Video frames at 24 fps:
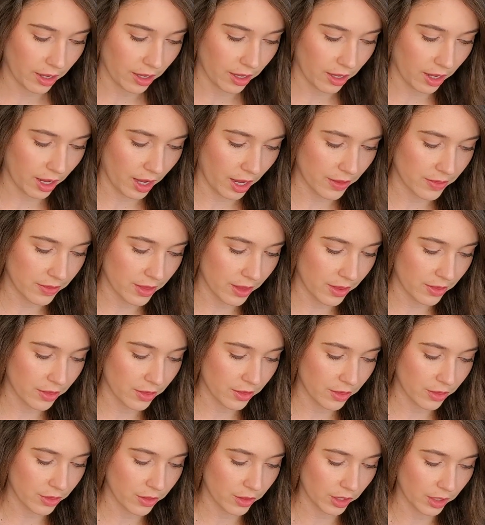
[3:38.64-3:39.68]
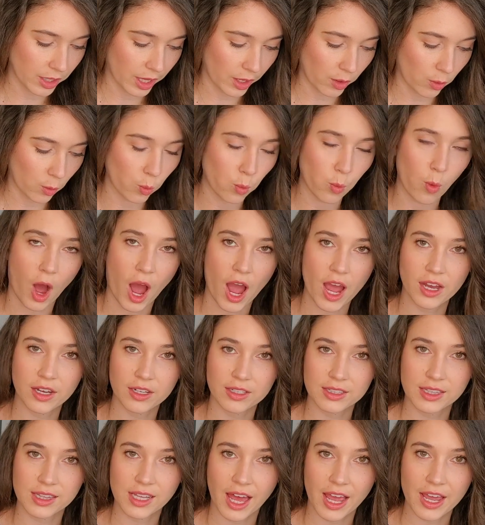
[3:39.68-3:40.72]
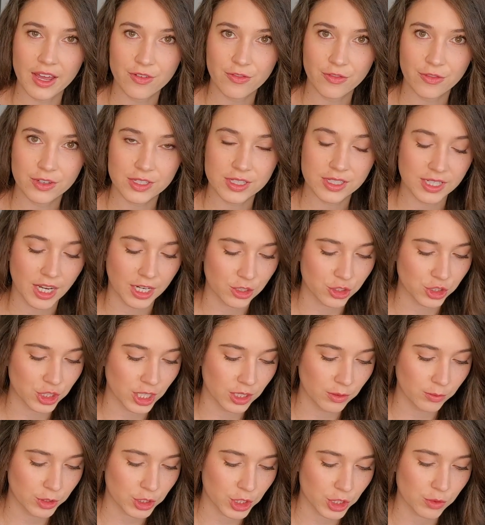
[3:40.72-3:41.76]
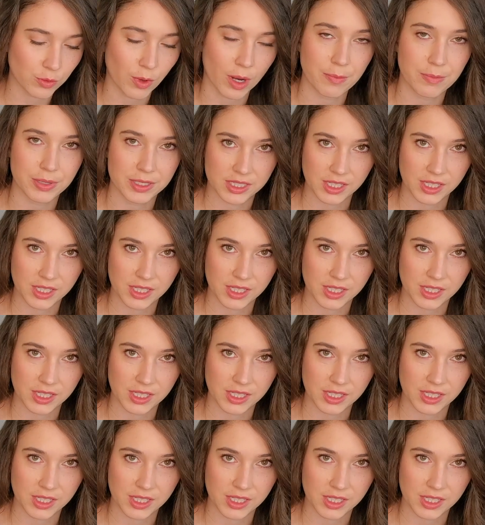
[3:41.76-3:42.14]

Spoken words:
And then the like wildlife section, which is right